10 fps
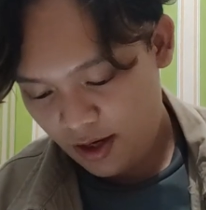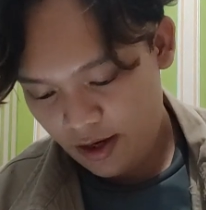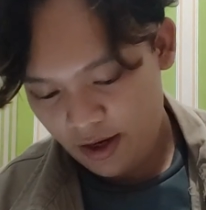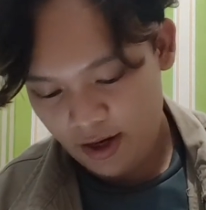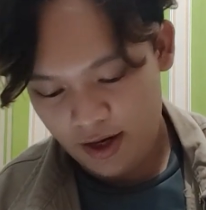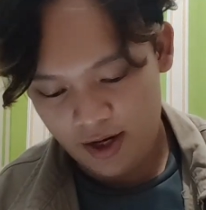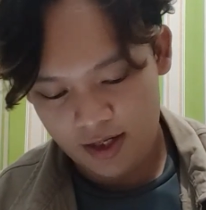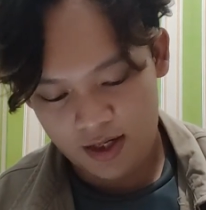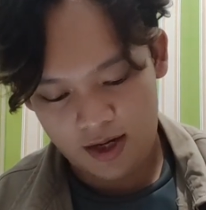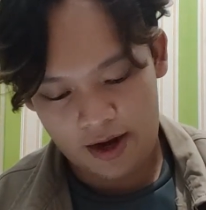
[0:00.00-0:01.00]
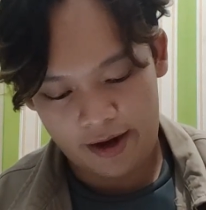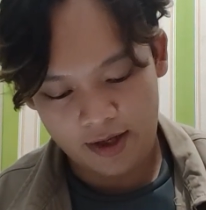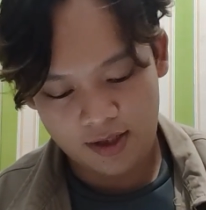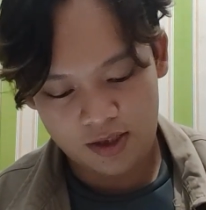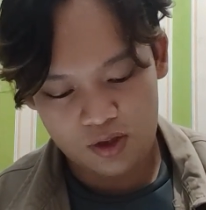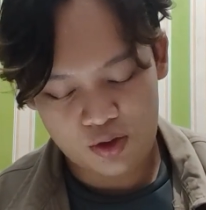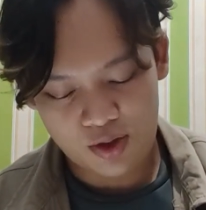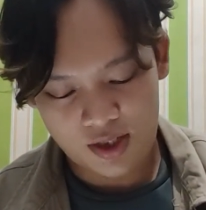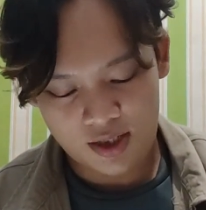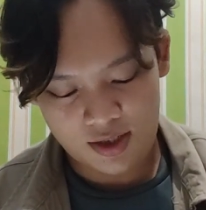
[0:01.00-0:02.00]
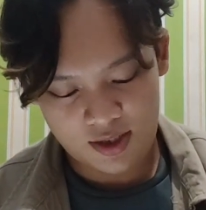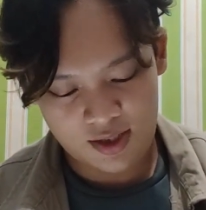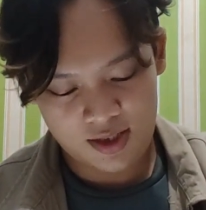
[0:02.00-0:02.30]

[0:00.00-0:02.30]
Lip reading: And next to the